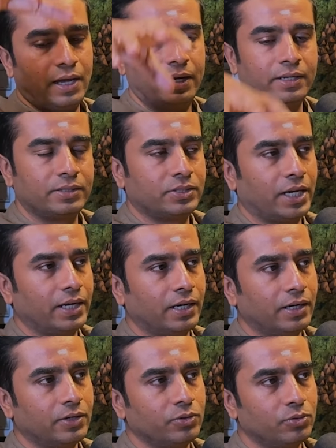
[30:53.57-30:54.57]
and a
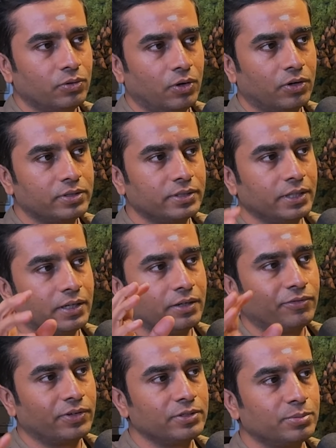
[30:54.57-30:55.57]
child, you will not see a
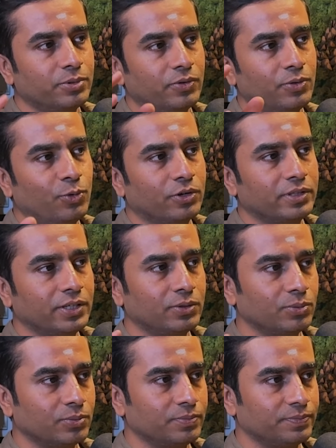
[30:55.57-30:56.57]
difference between what they
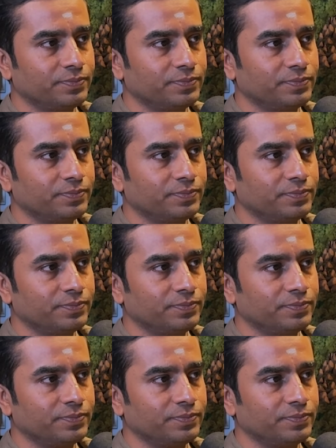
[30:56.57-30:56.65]
do.